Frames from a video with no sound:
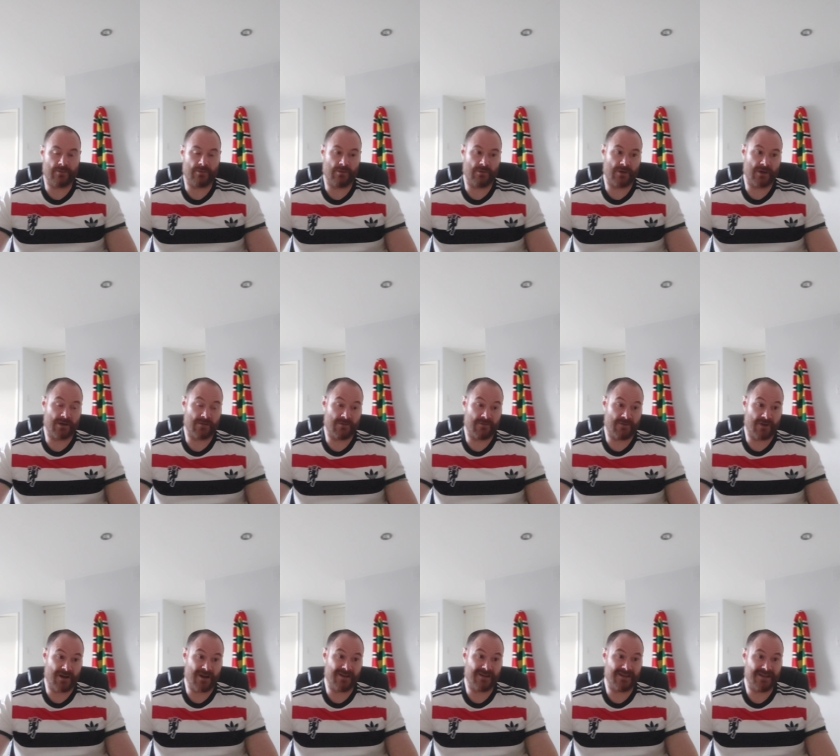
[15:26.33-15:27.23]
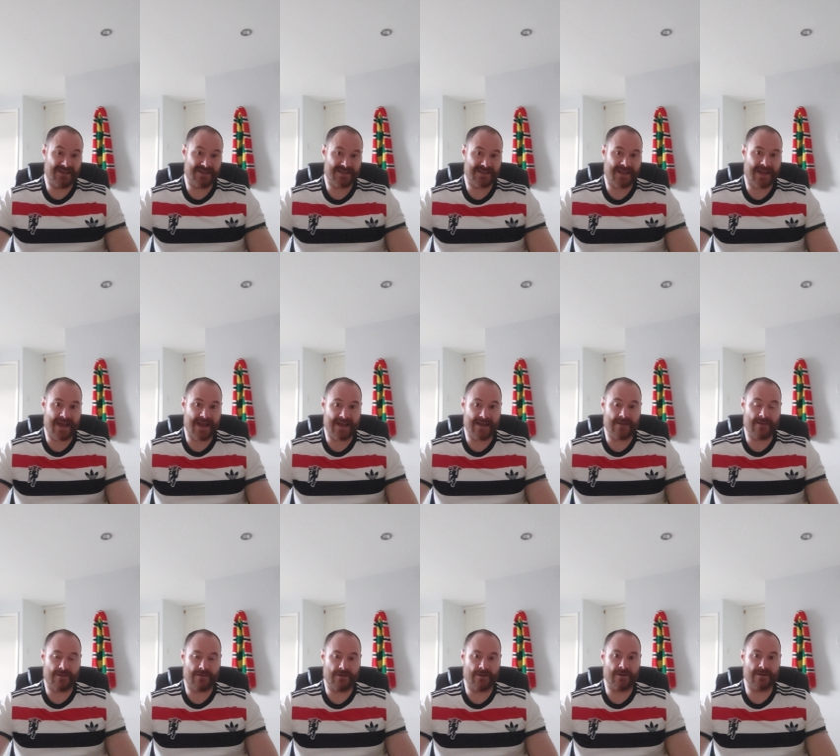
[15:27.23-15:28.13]
We've got at least 8
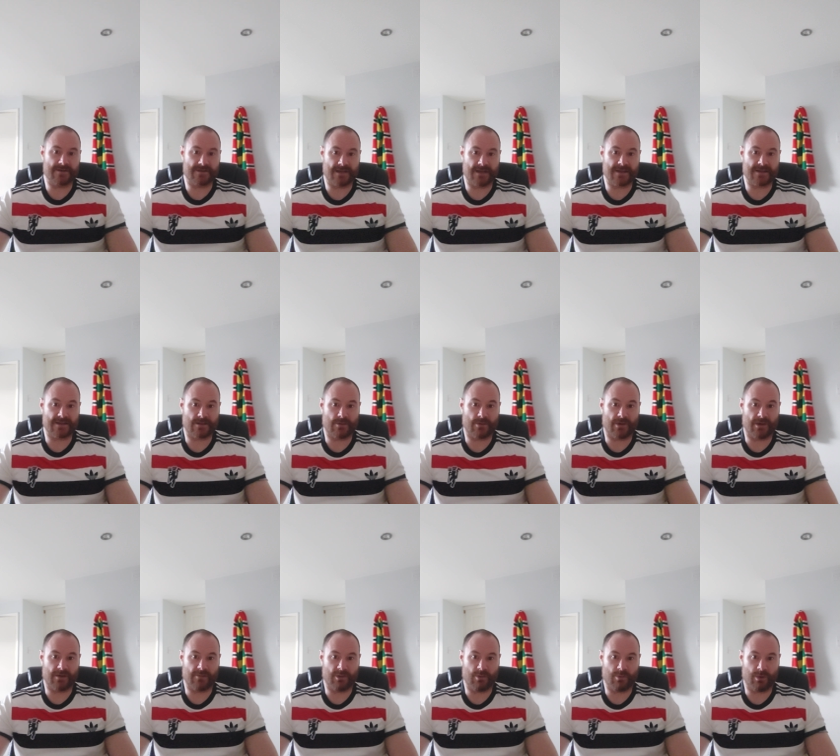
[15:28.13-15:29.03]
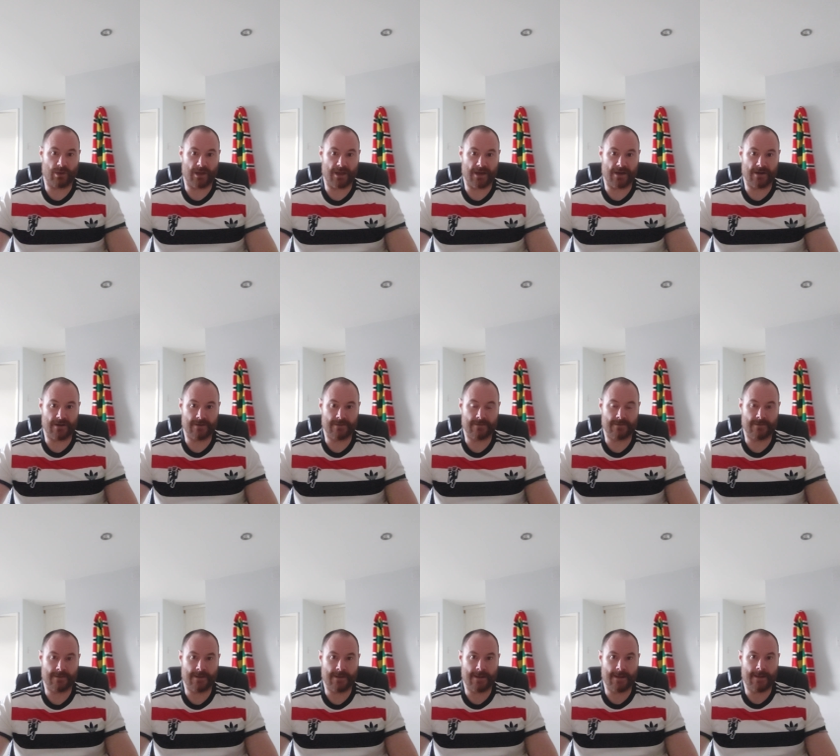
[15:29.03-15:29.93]
Thursdays that we're going to be playing on
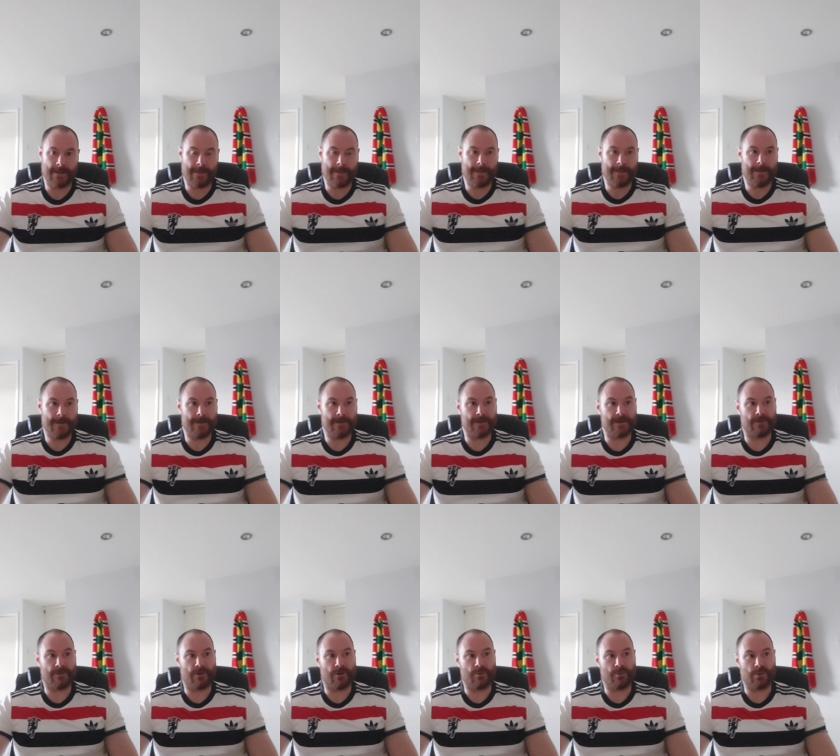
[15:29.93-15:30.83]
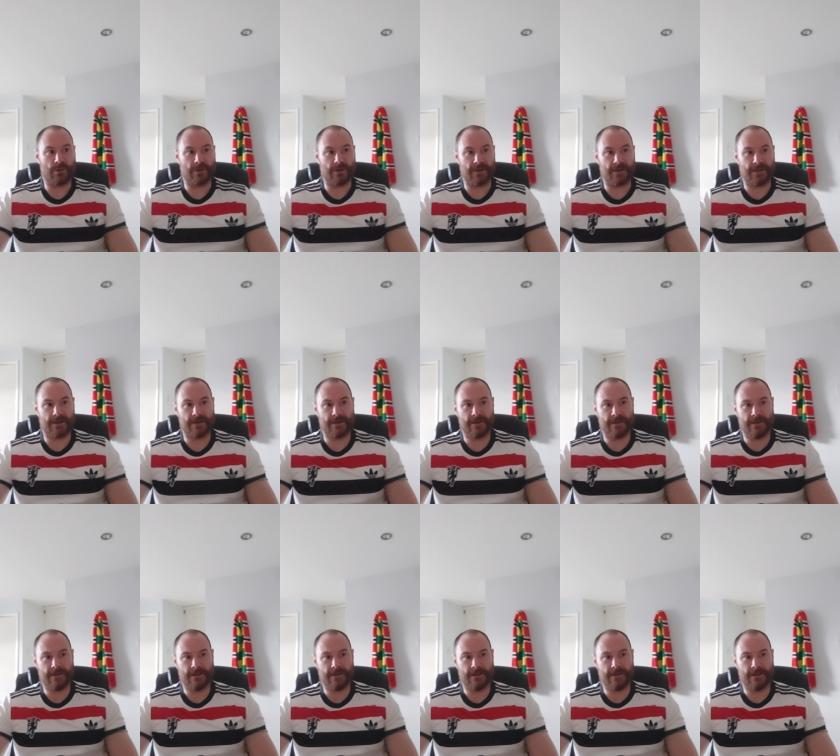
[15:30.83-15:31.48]
in the Europa League,